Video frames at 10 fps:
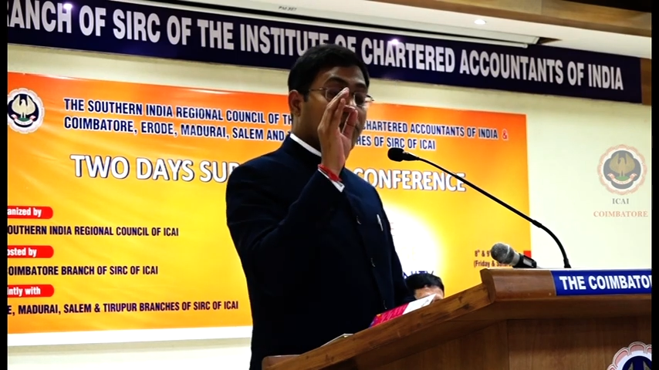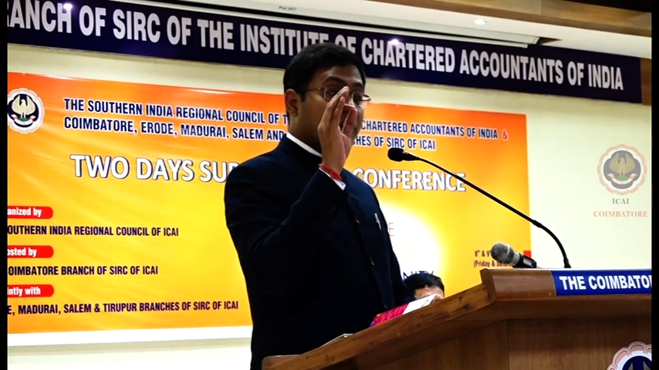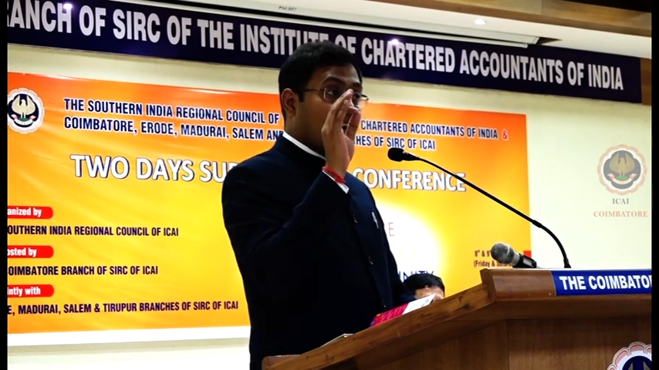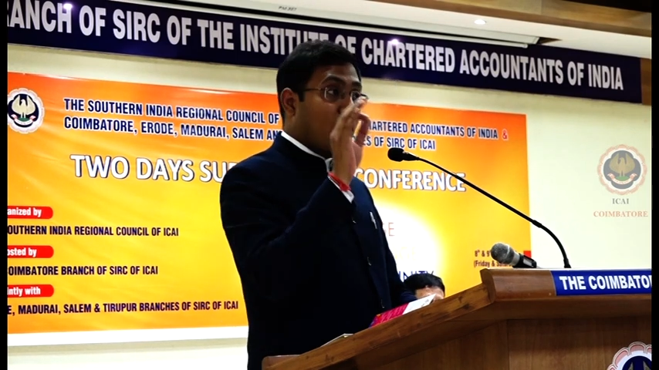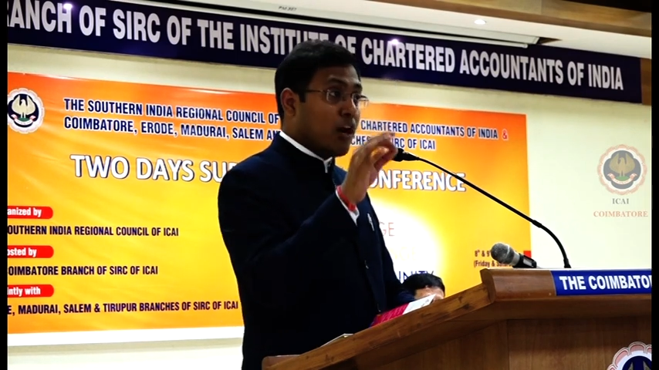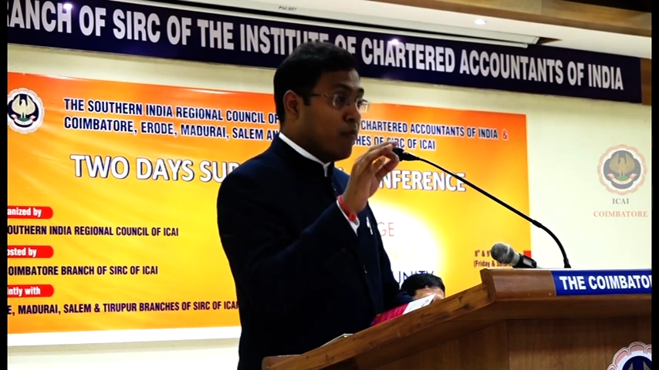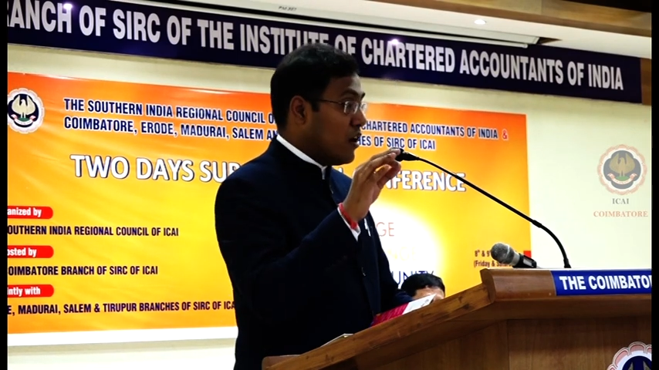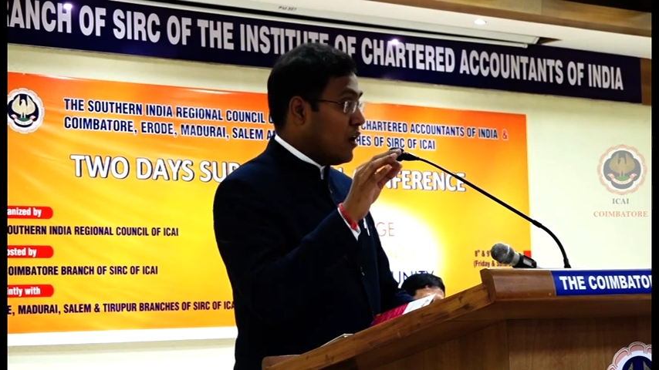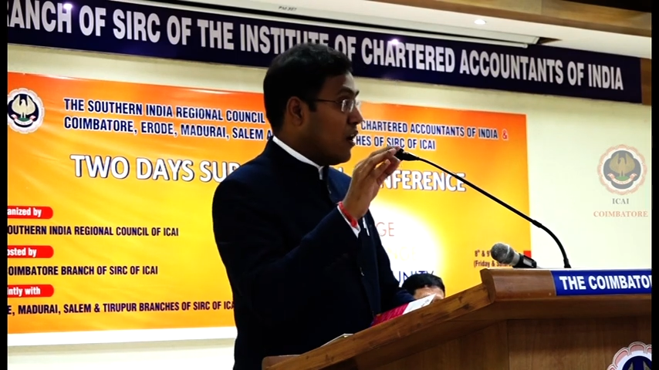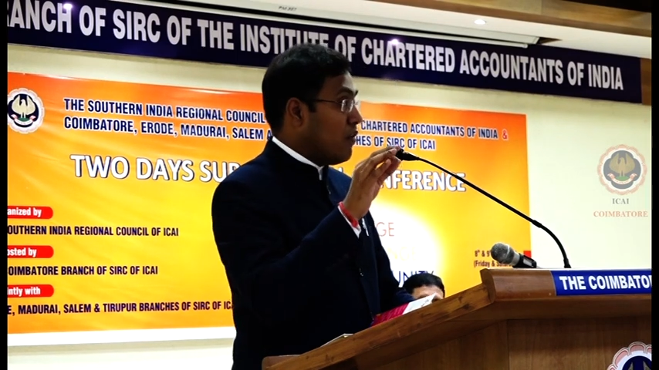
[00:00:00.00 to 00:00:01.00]
When the
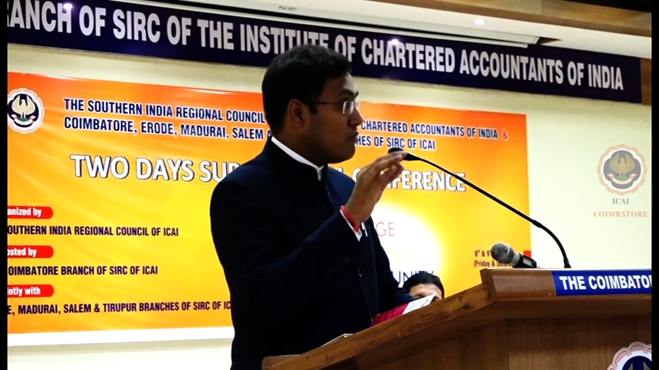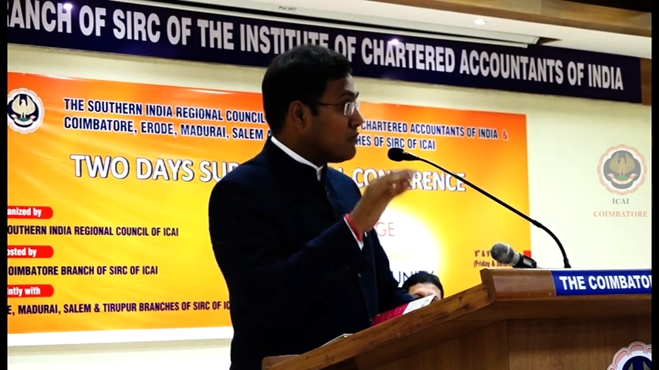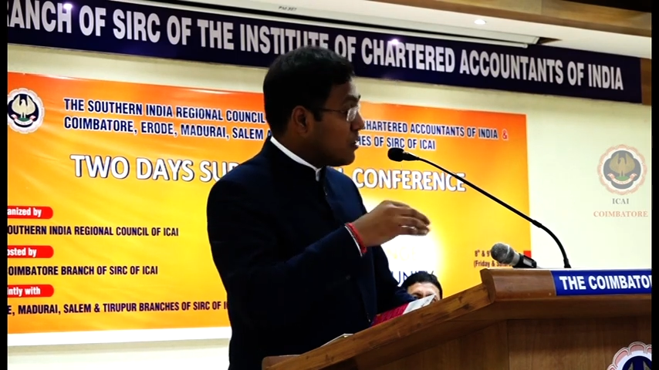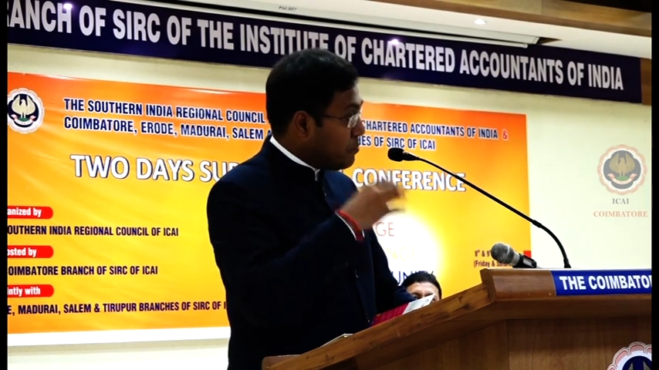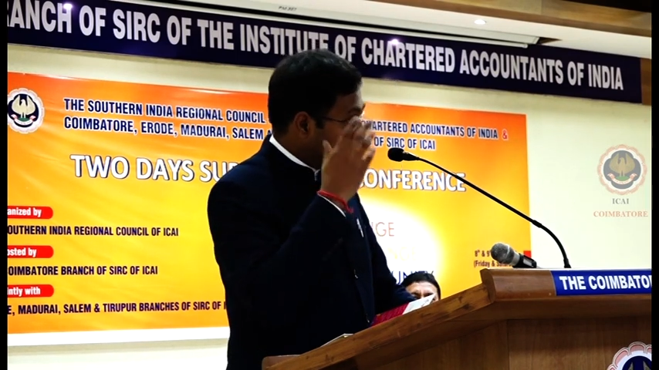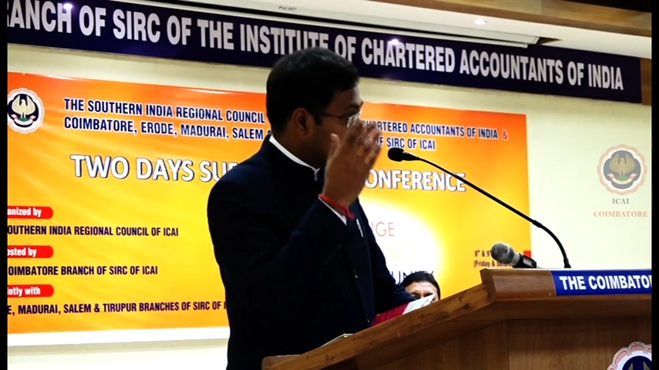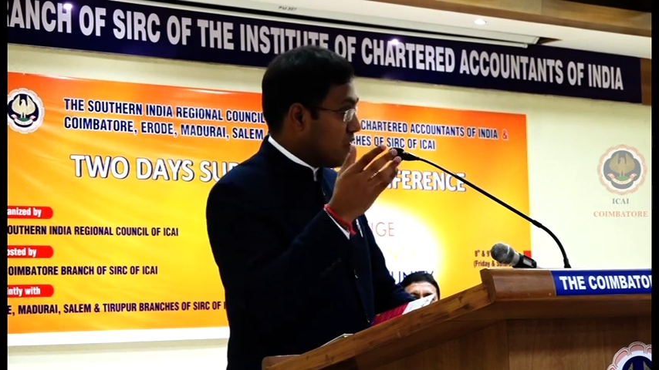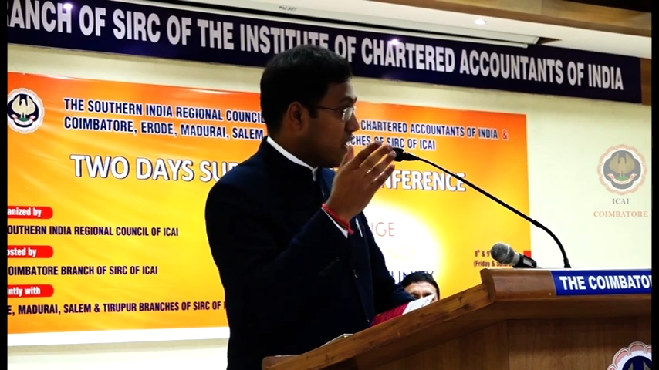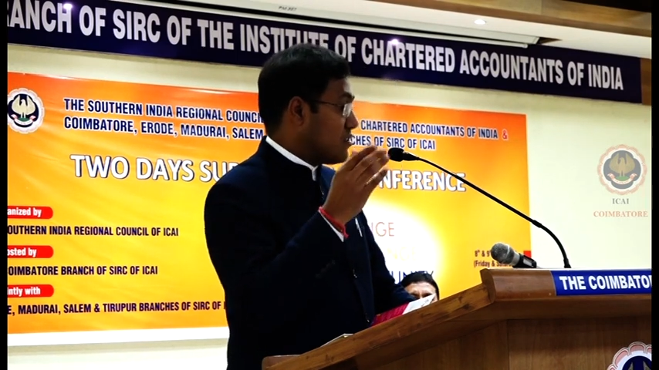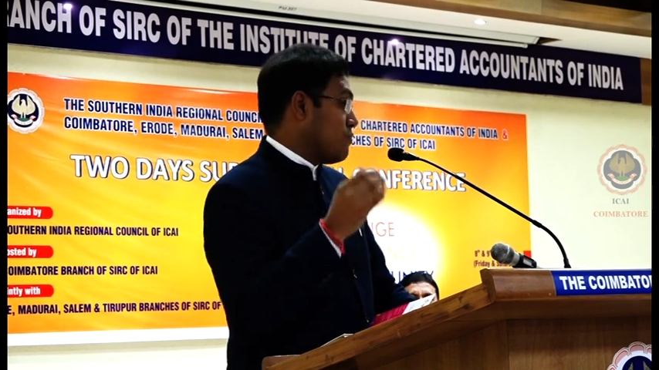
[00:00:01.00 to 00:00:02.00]
Honorable Chief Minister,
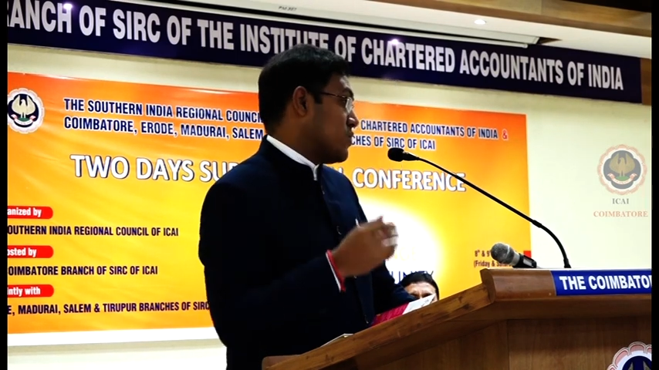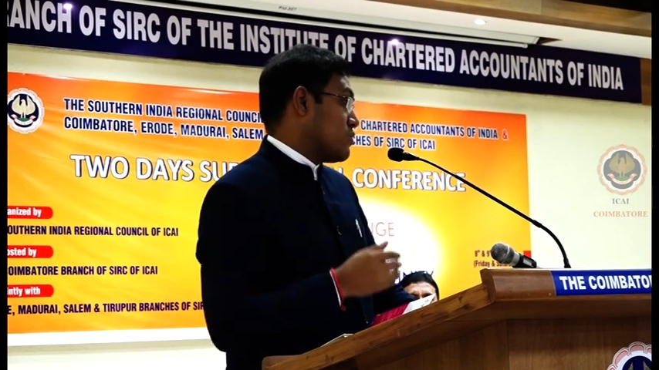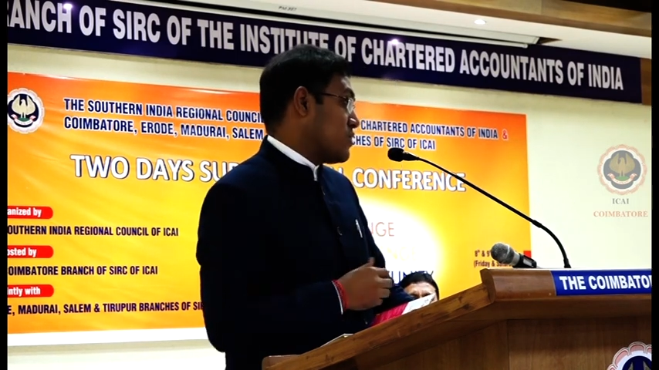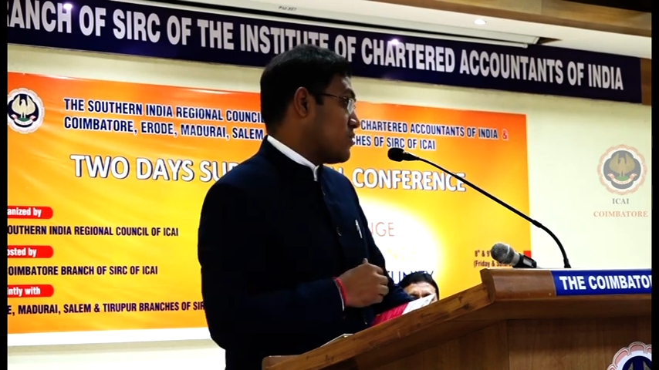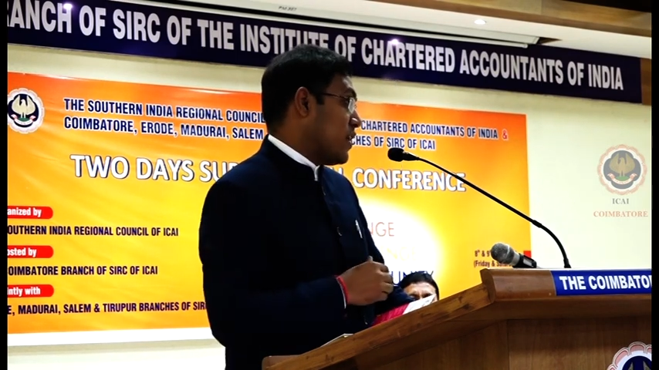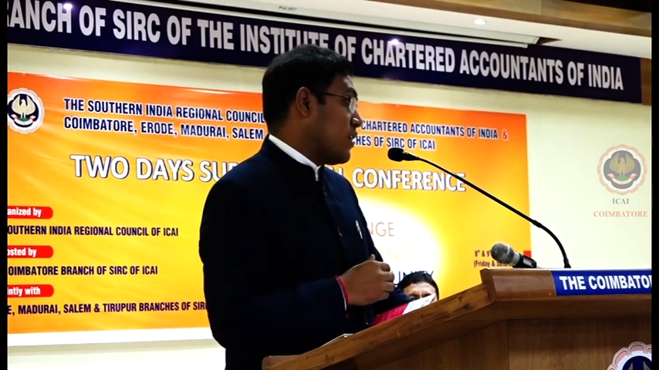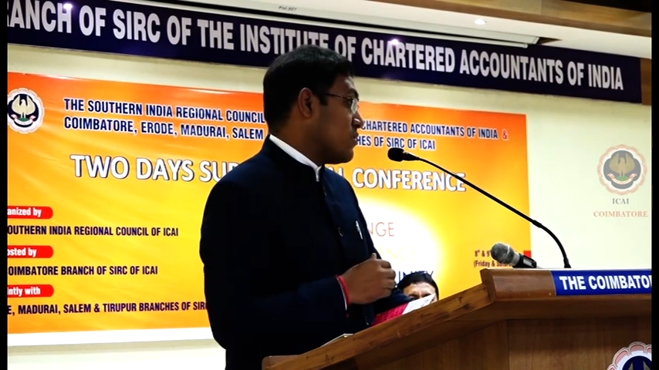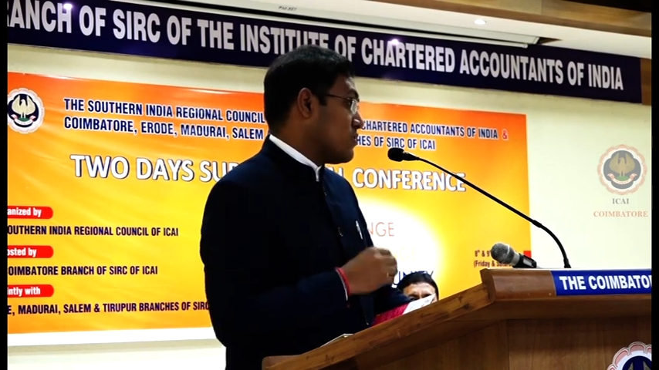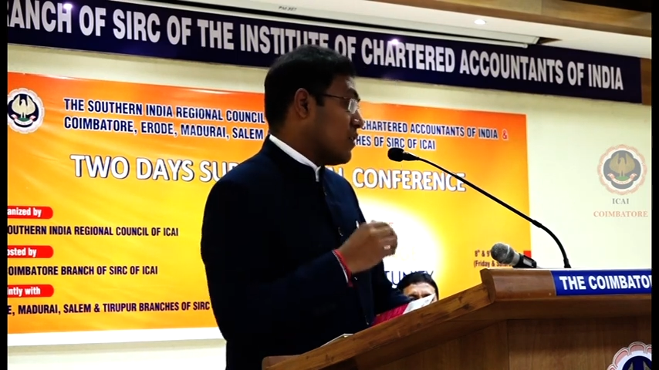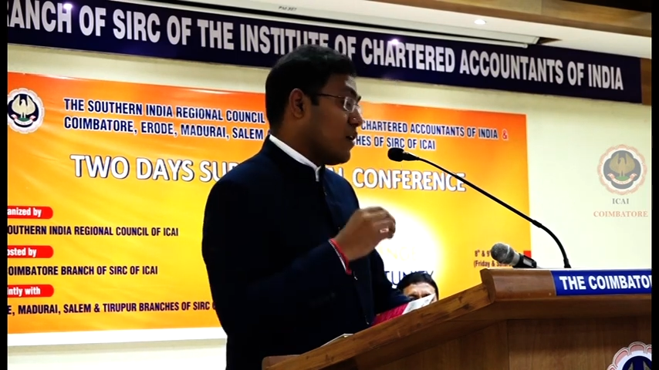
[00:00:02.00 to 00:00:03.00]
the ex-Chief Minister was
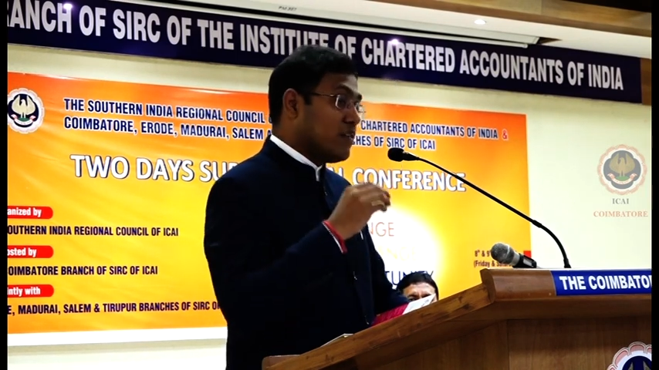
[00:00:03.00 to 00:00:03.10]
there,